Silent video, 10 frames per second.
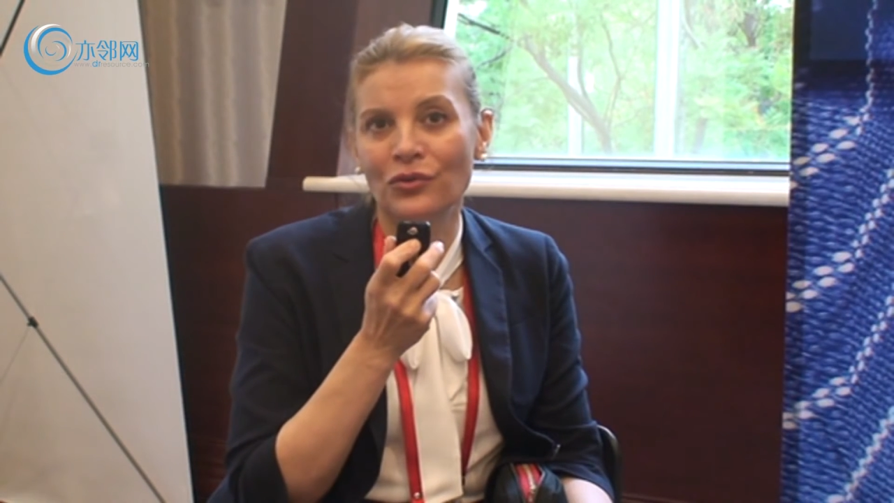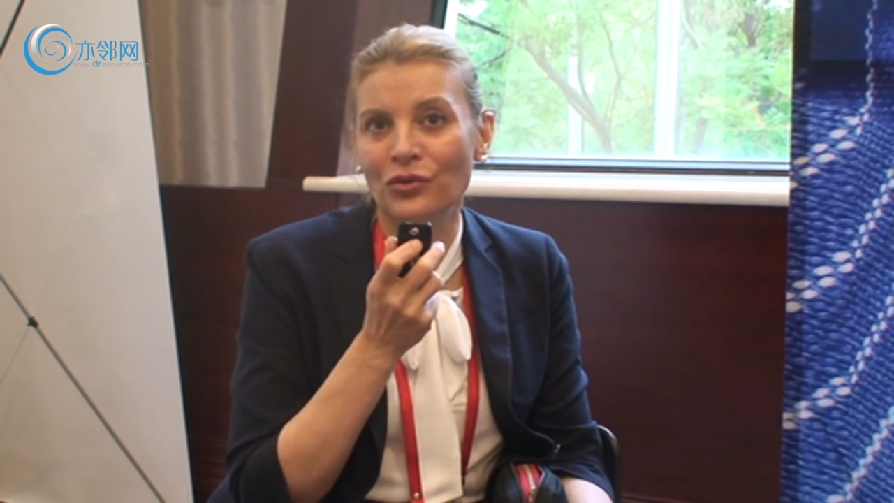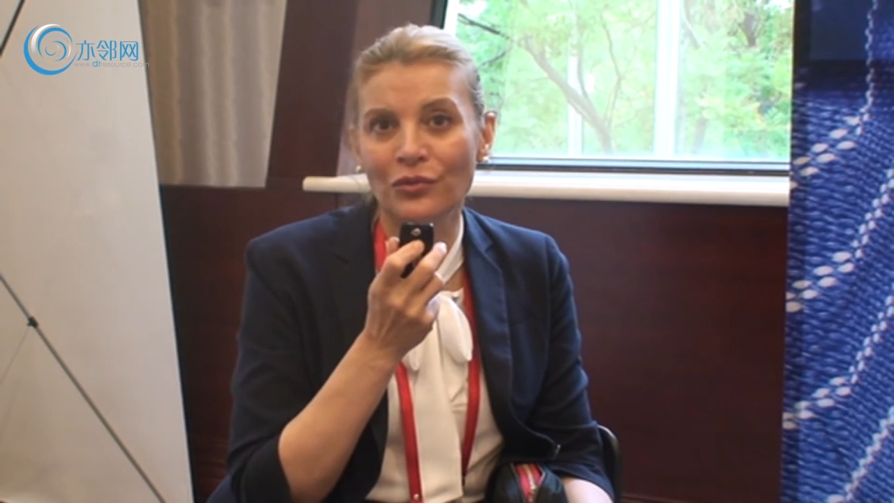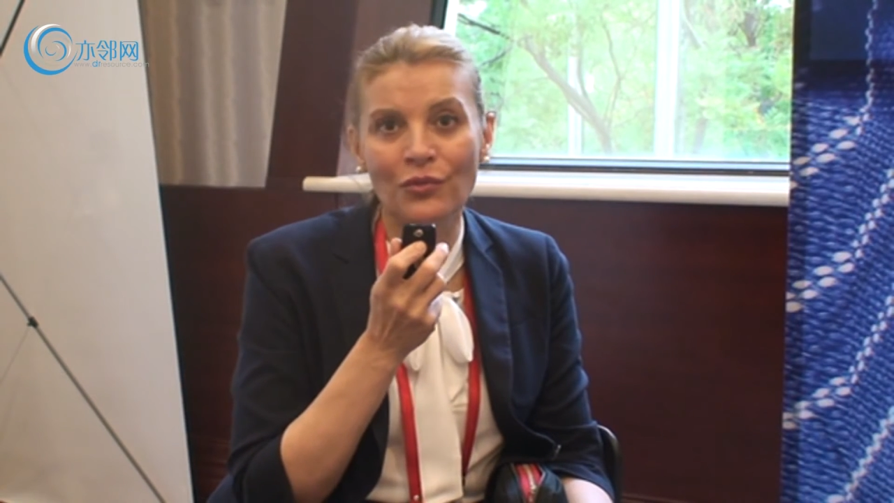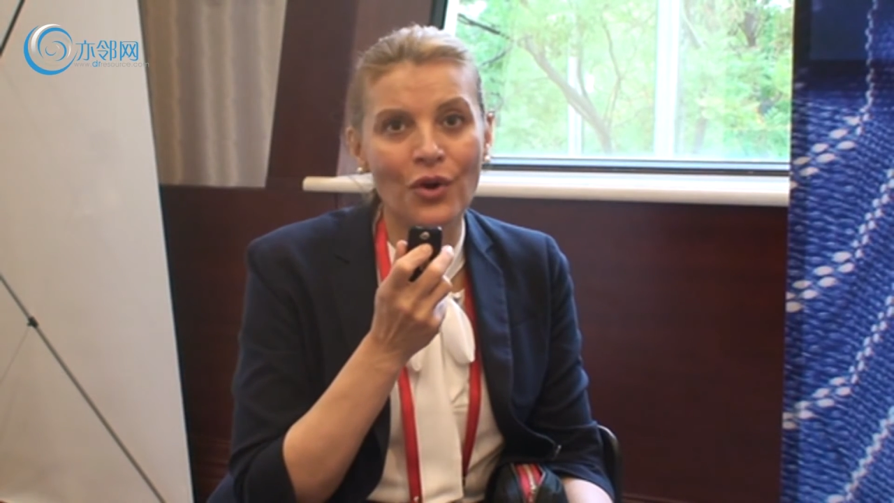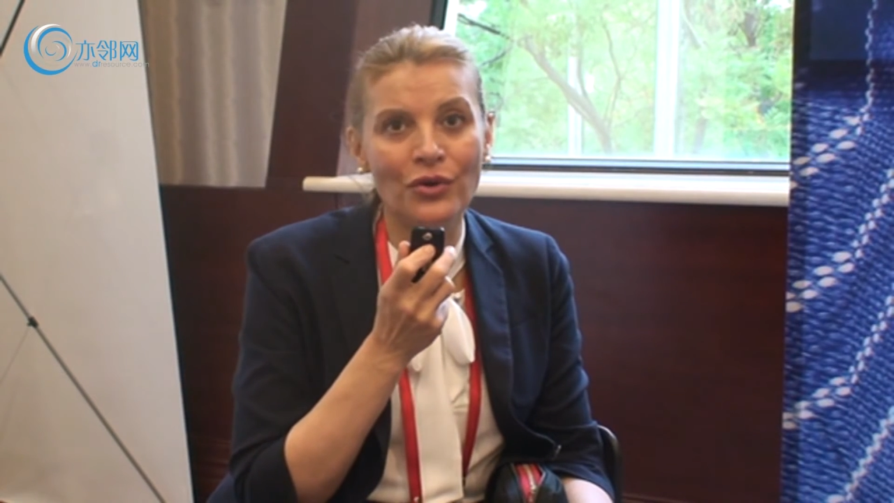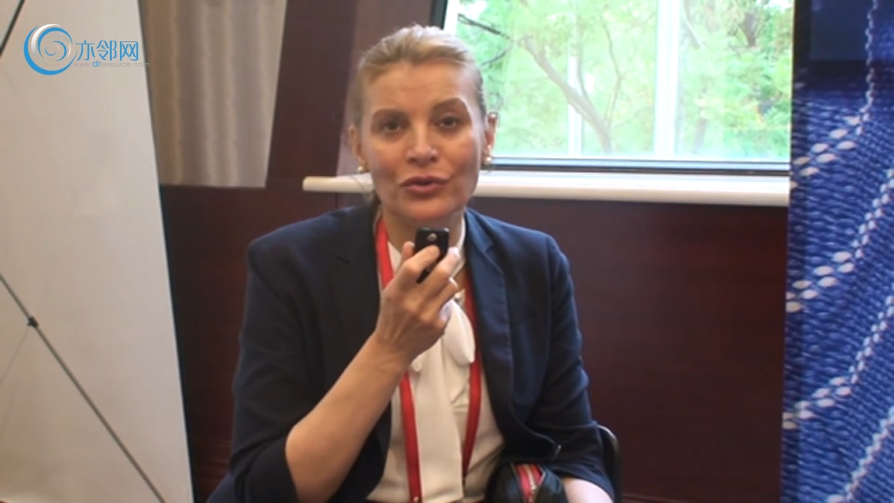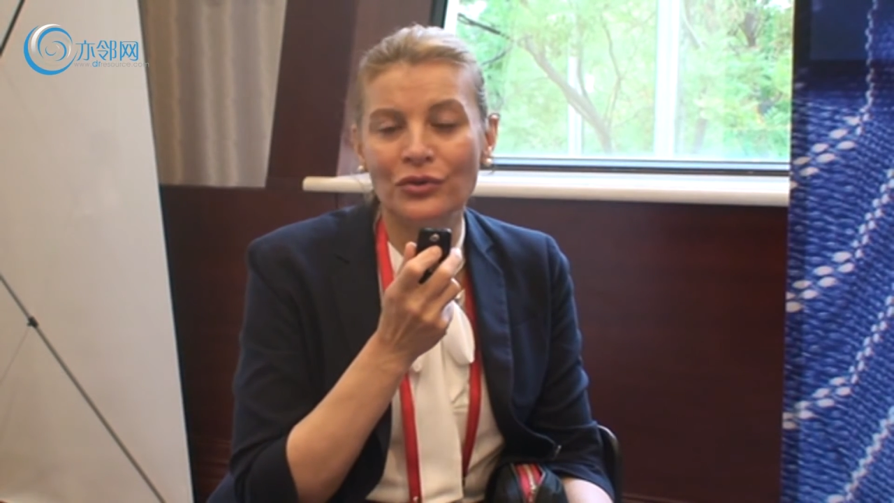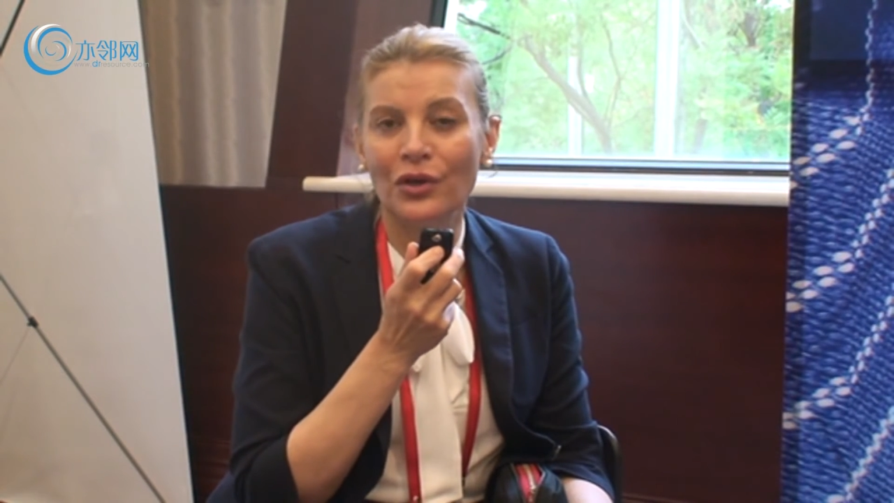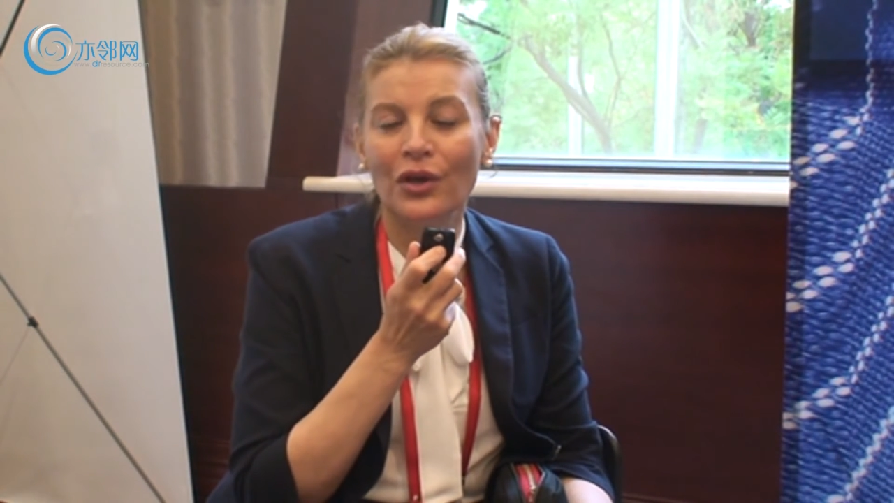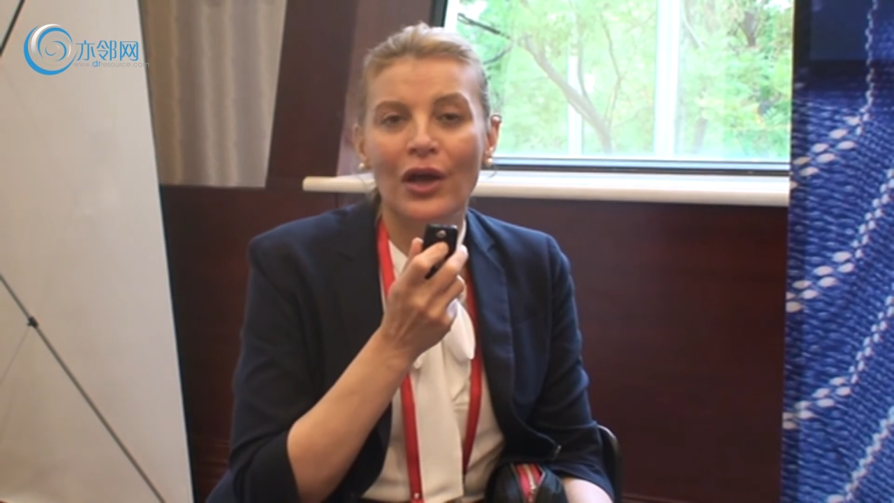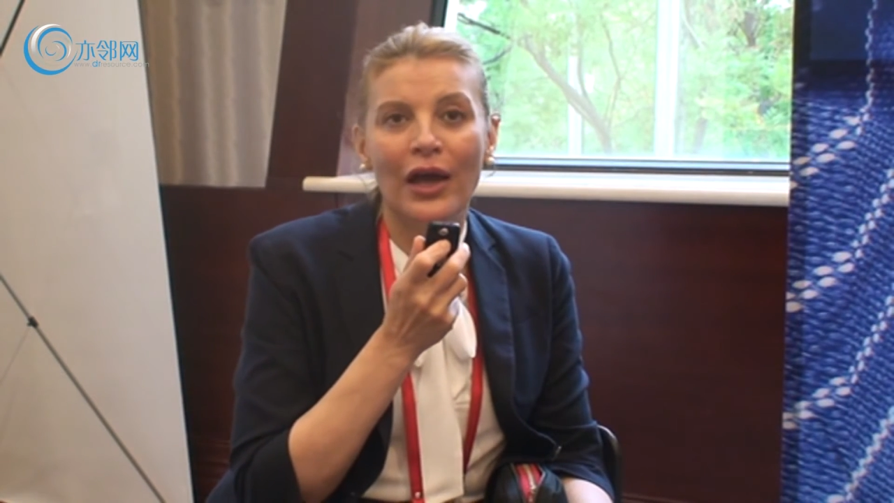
tumors